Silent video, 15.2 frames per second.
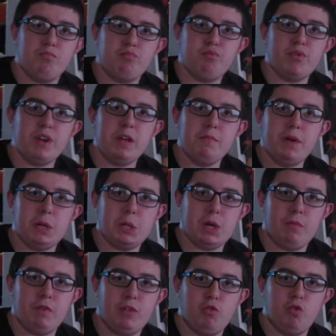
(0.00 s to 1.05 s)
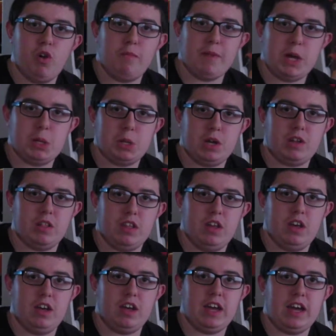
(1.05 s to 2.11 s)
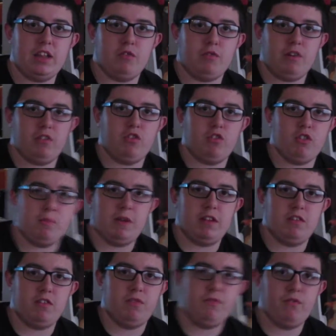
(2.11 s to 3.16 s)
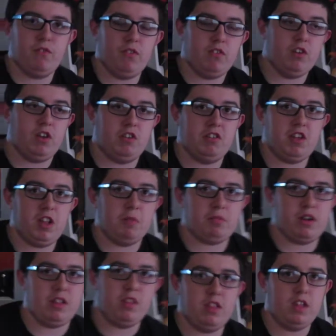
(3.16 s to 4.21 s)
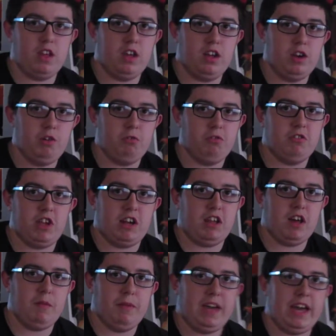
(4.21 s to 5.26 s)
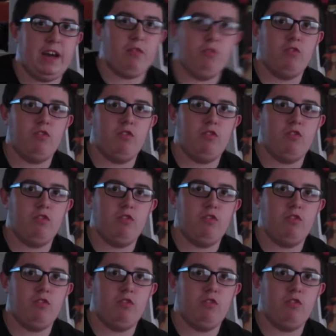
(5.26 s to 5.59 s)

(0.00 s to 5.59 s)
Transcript: Pretty much I went to a Magic the Gathering tournament to celebrate the new set coming out.